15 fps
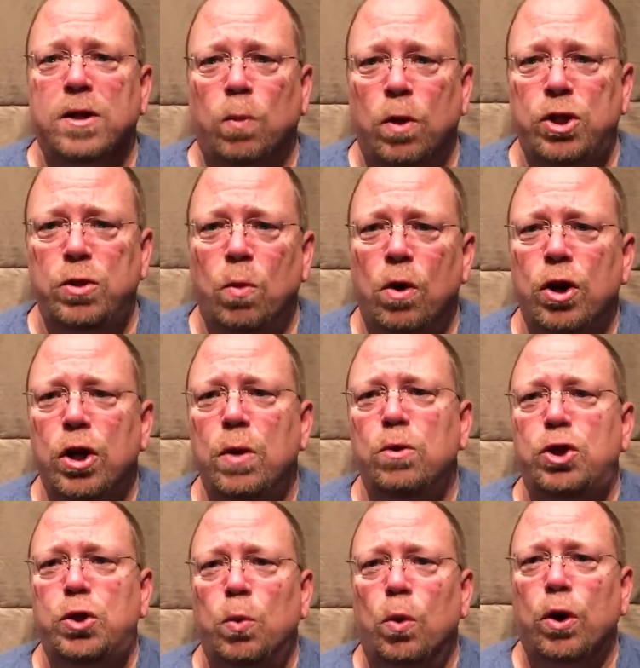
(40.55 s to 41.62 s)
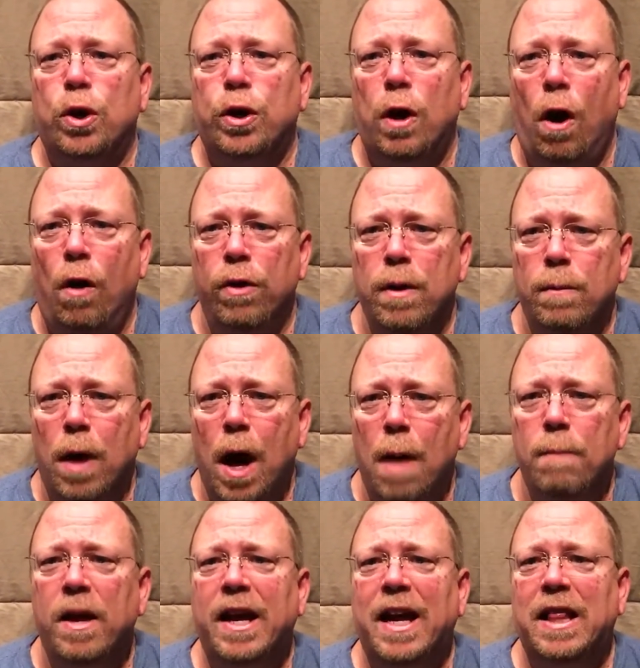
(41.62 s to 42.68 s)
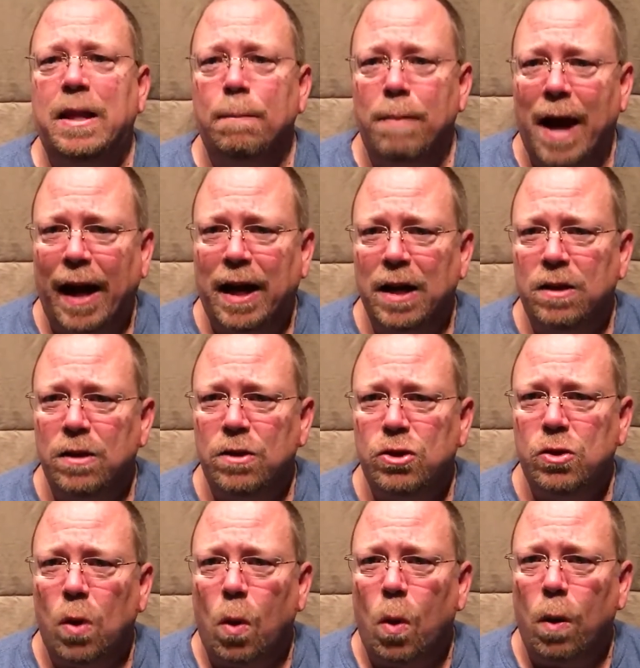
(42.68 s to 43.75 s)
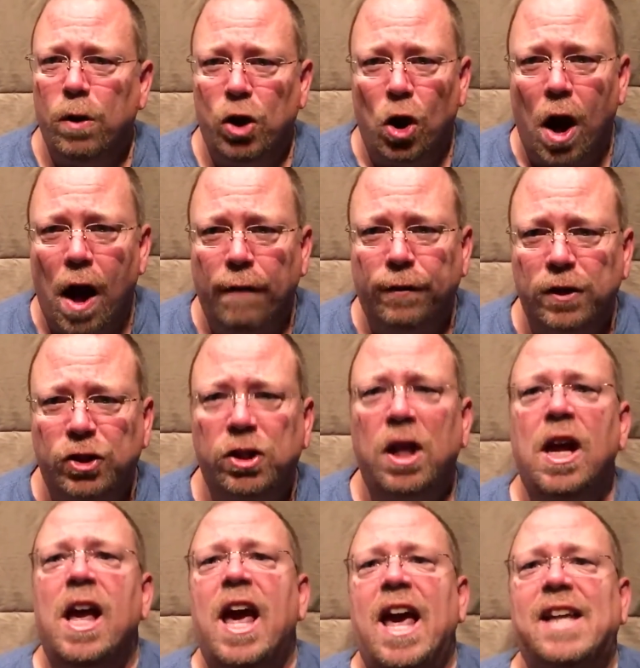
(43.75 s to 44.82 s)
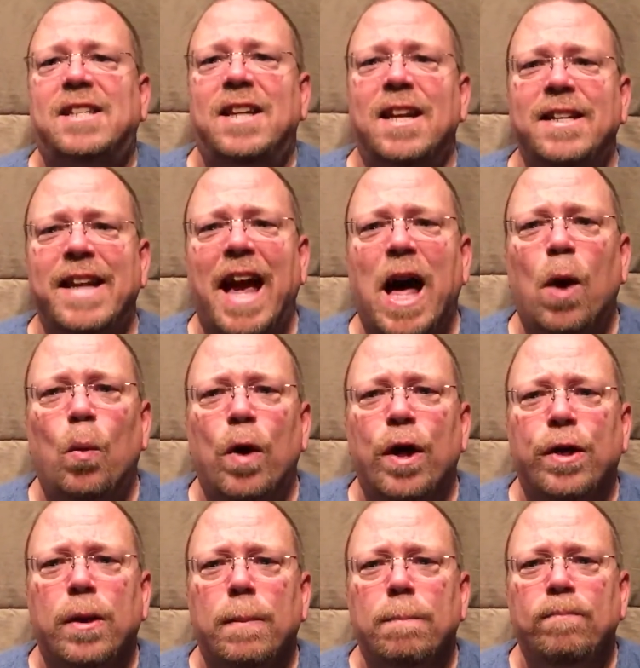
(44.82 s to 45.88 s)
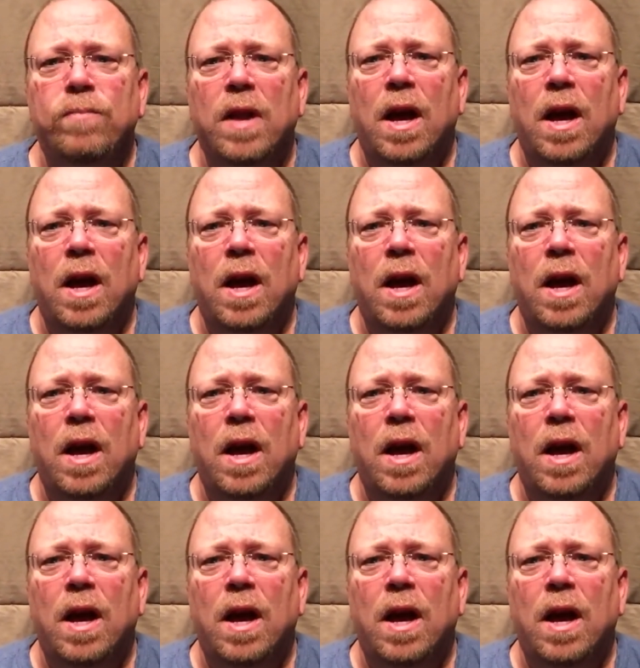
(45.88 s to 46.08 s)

So what you want to do is you want to call them up and get them back into the store, your office, and sit down with them.